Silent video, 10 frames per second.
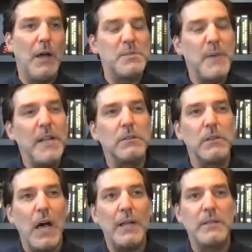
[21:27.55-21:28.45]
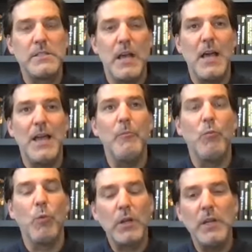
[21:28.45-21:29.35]
spending a lot of time
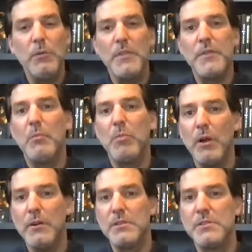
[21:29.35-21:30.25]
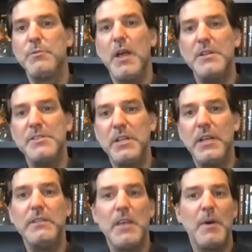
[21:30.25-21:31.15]
working with our partners to
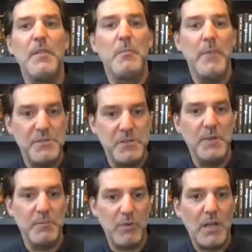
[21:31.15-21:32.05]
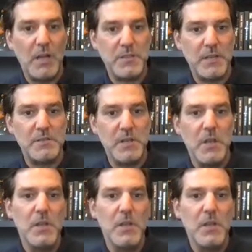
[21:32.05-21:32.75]
educate them on the measurement process.